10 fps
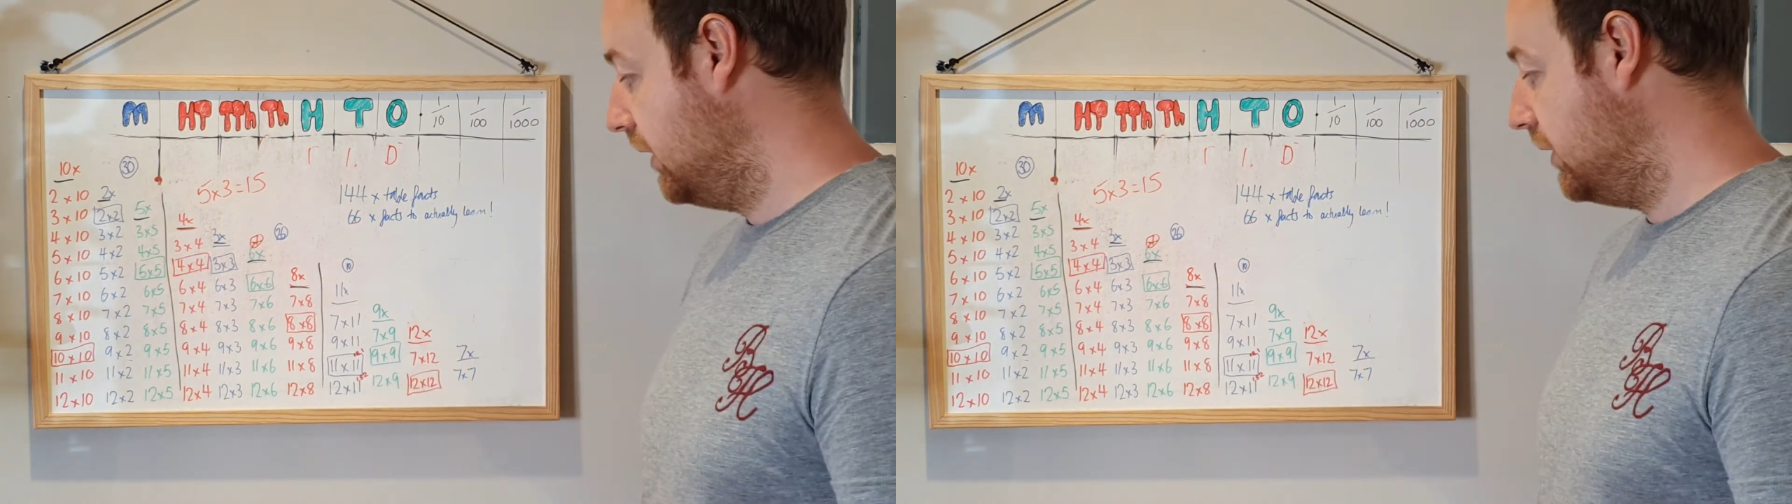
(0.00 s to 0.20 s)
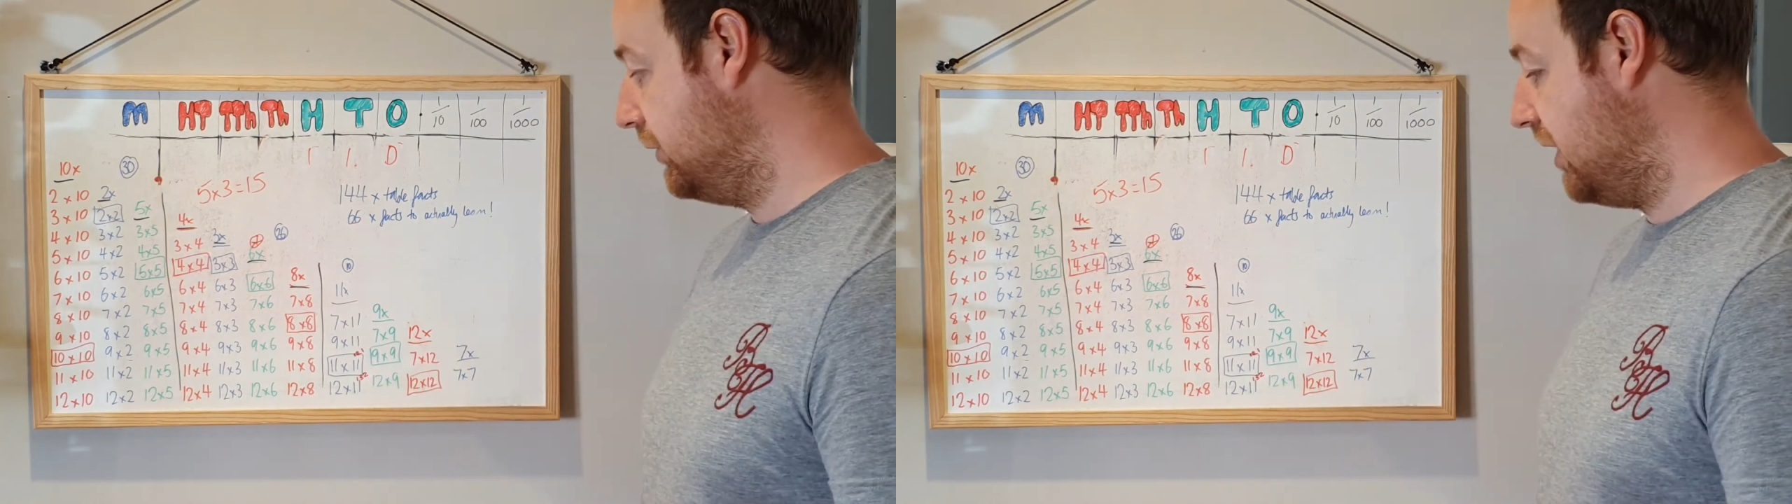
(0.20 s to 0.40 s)

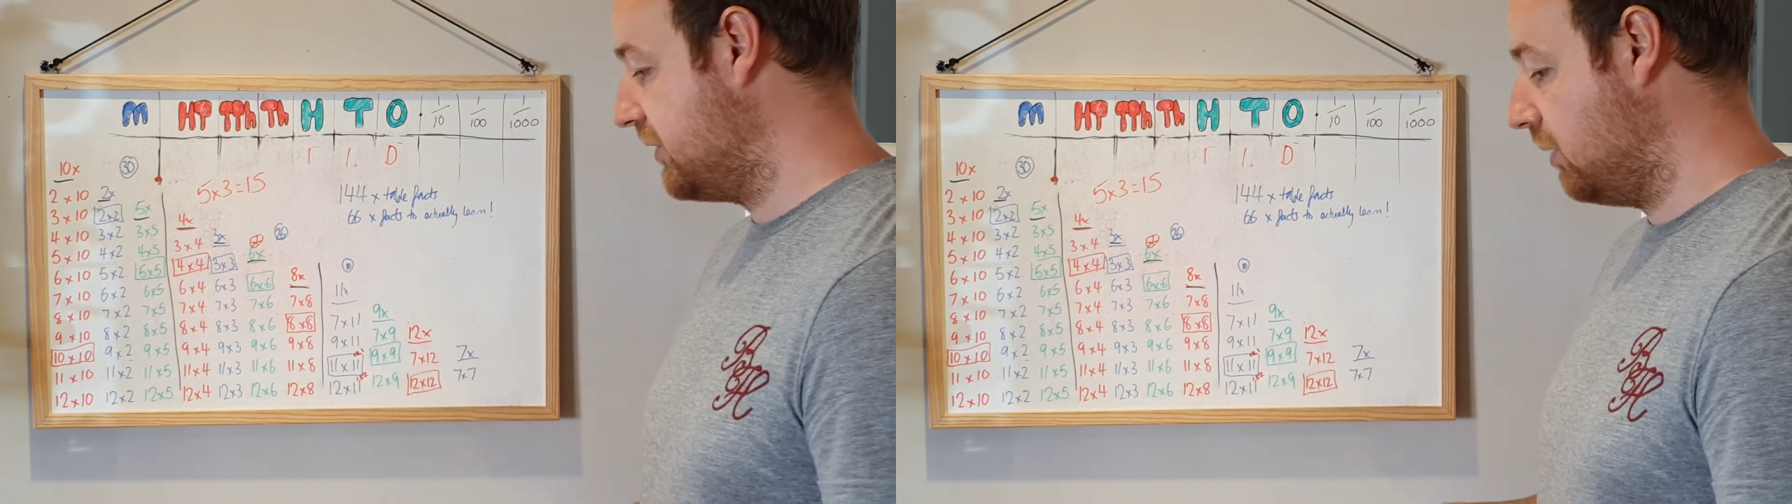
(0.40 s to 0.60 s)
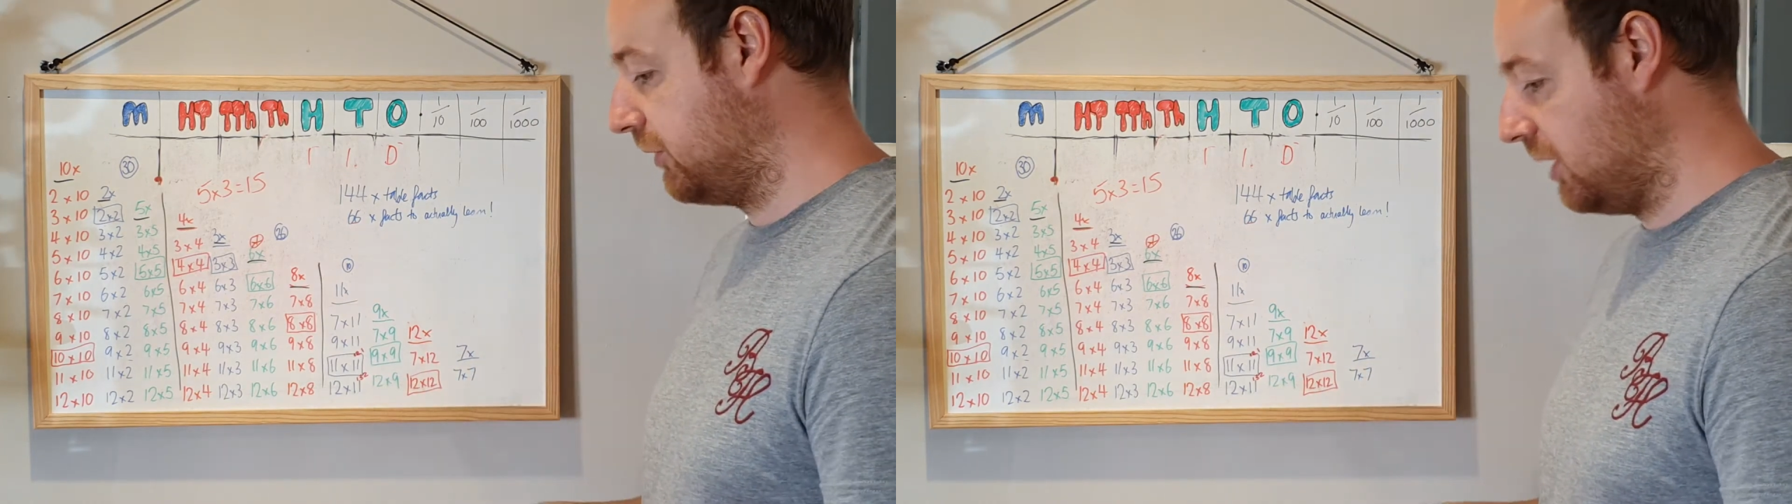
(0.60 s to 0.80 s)
9
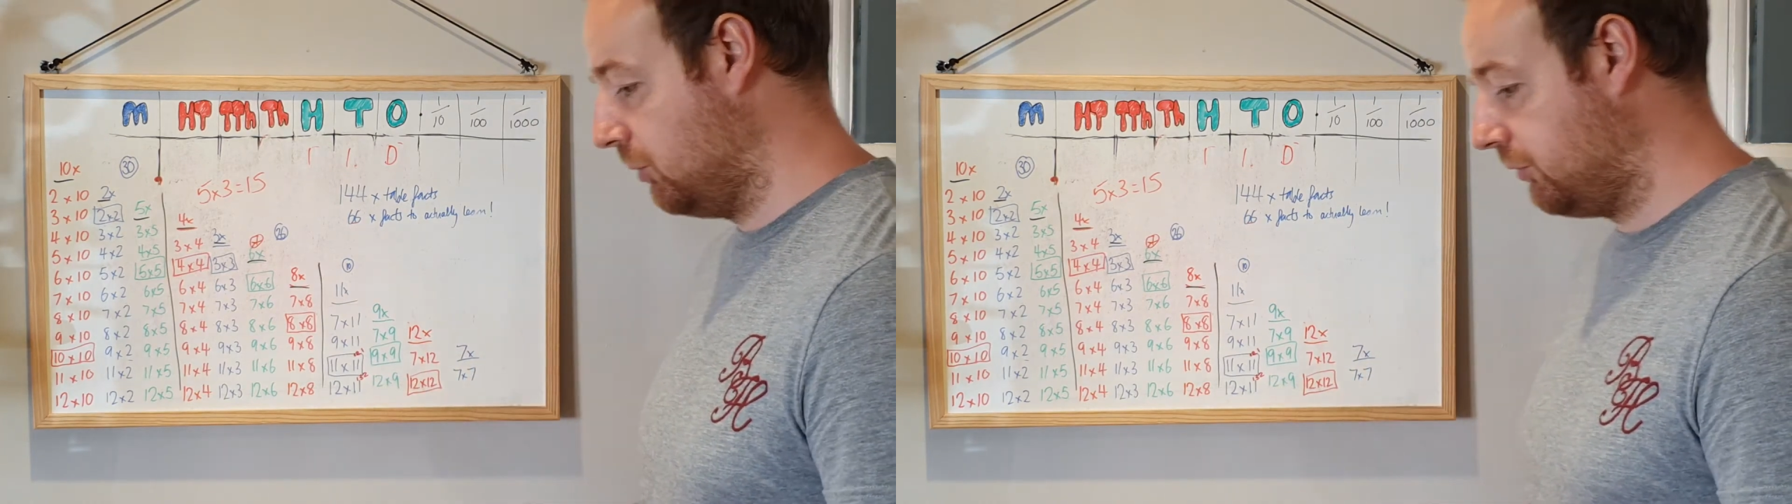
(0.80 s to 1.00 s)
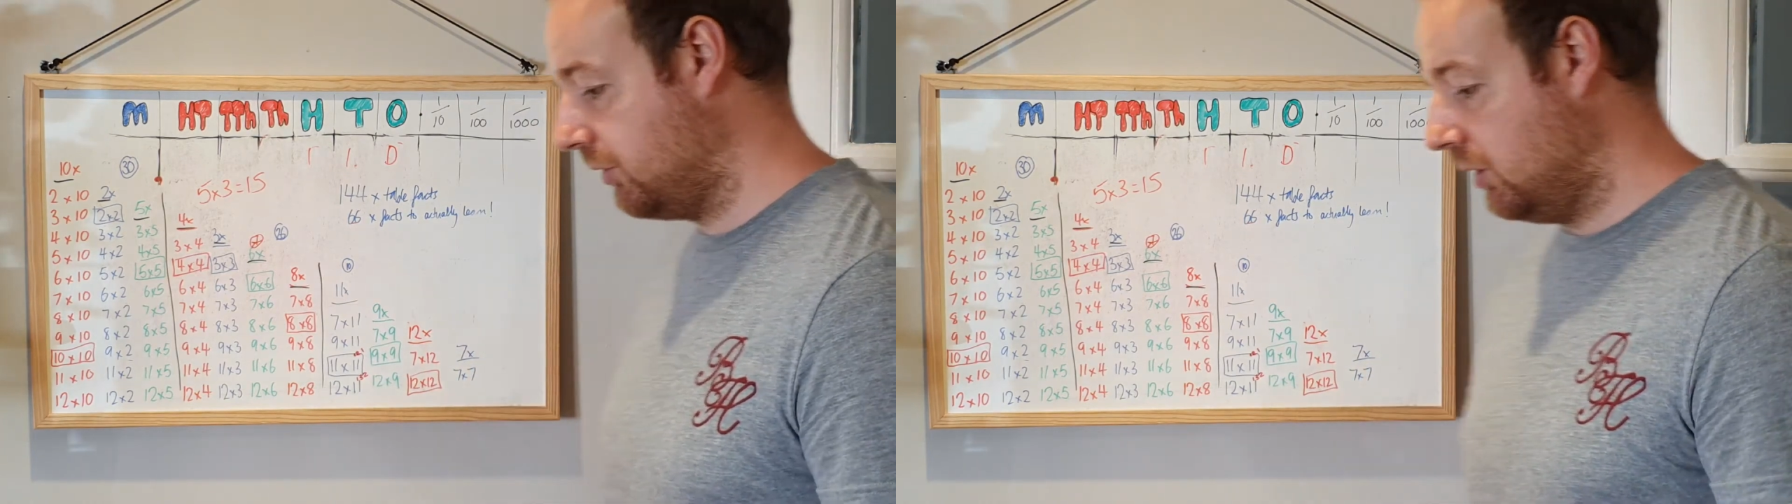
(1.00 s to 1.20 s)
times
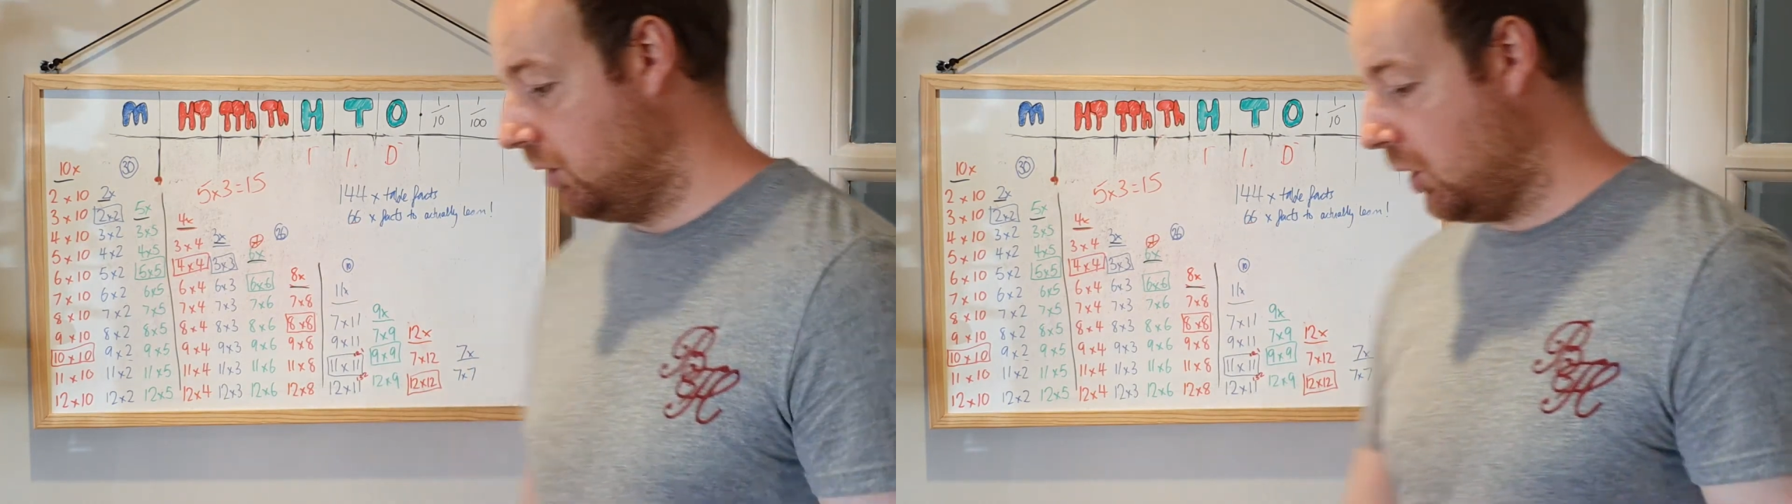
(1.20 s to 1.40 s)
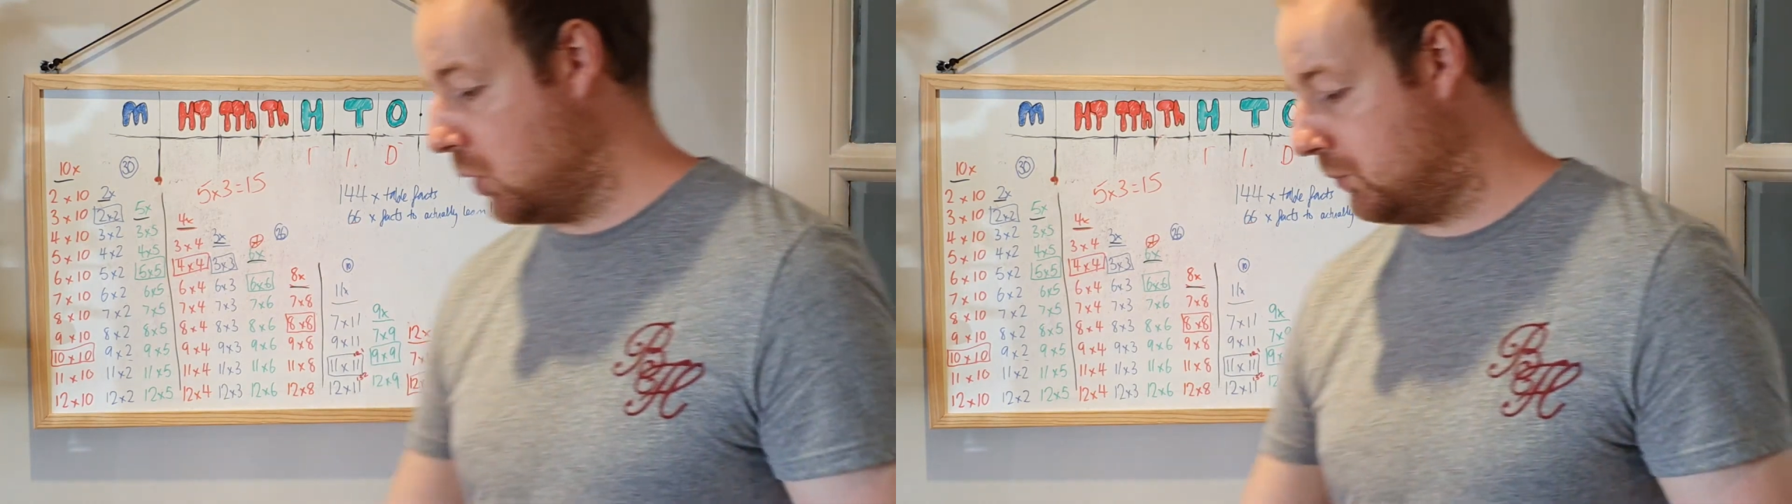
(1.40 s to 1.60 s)
tables.
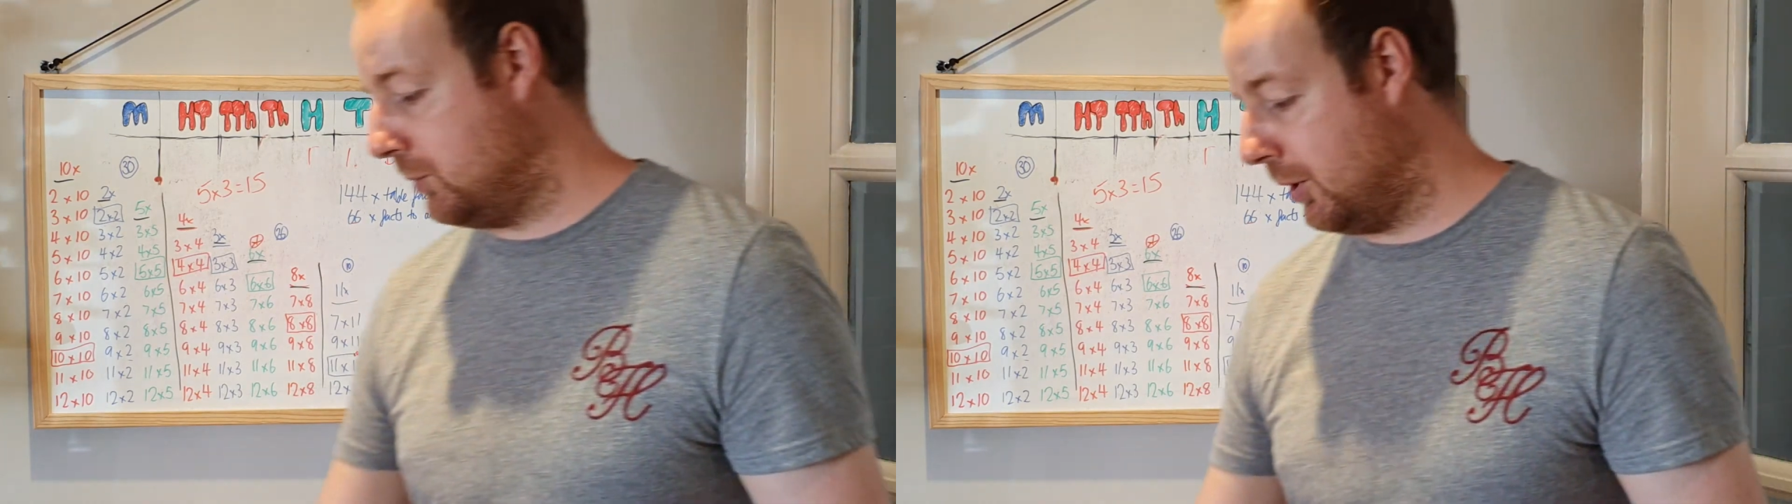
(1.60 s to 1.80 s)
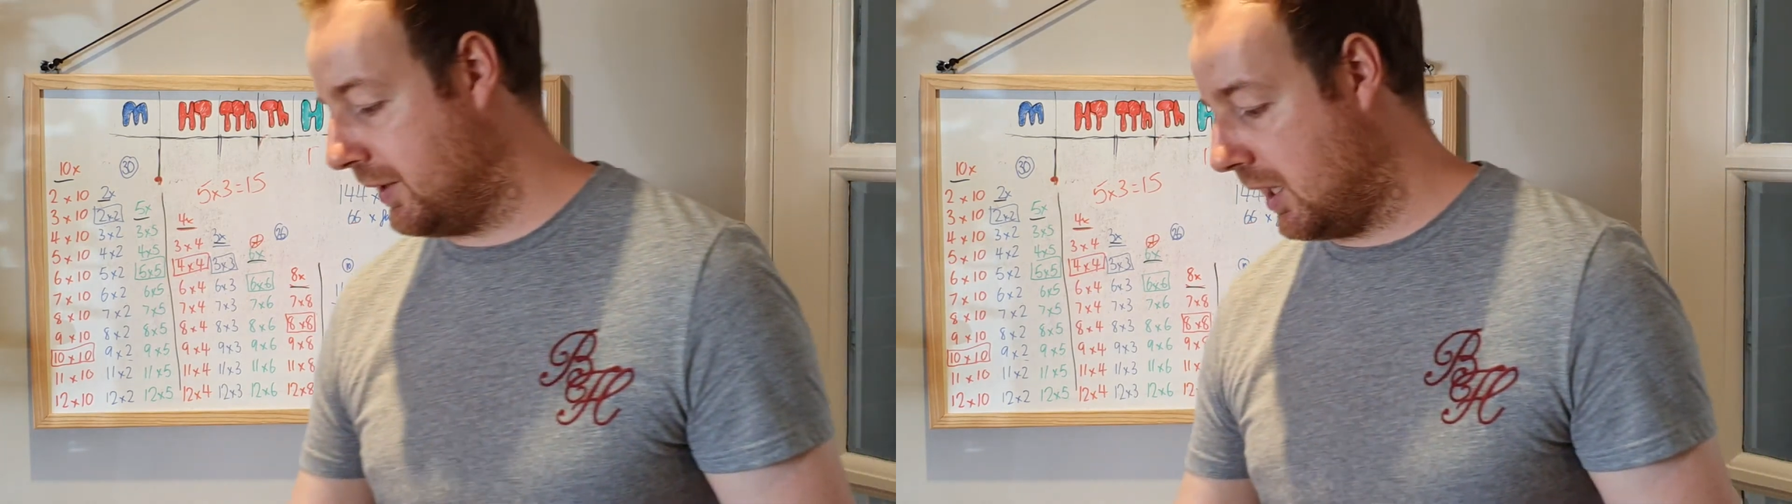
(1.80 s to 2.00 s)
Hopefully
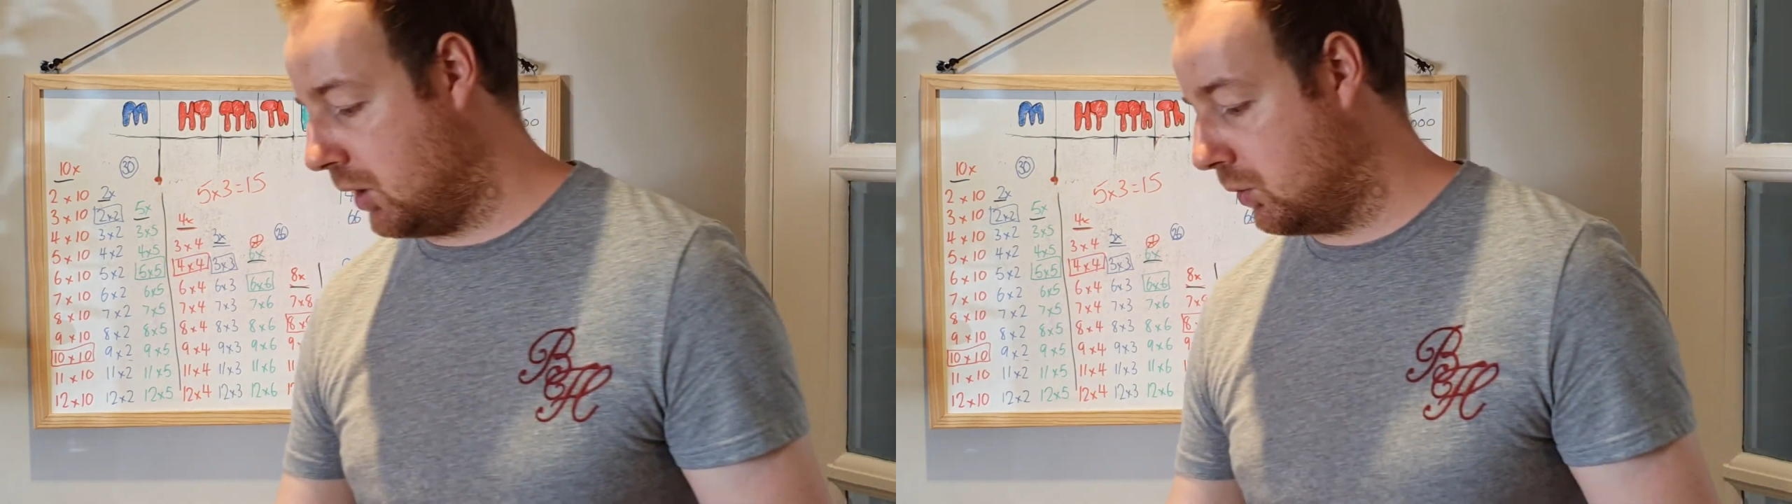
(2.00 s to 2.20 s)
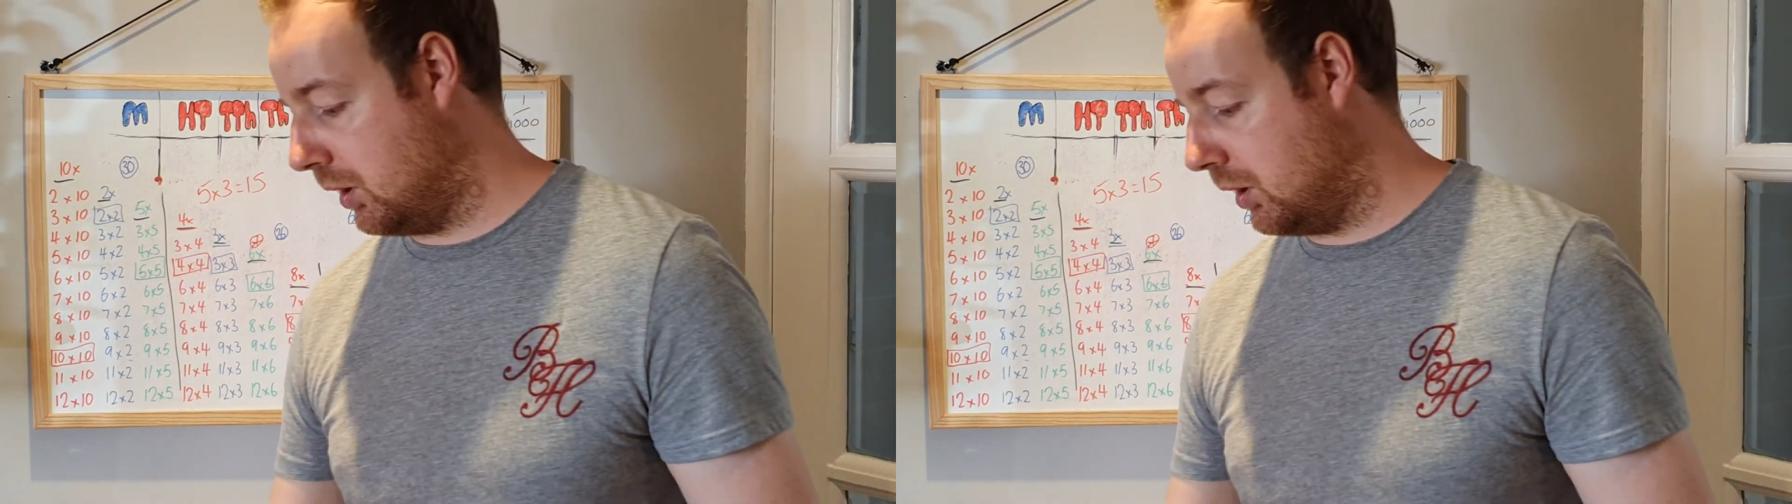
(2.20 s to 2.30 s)
by now,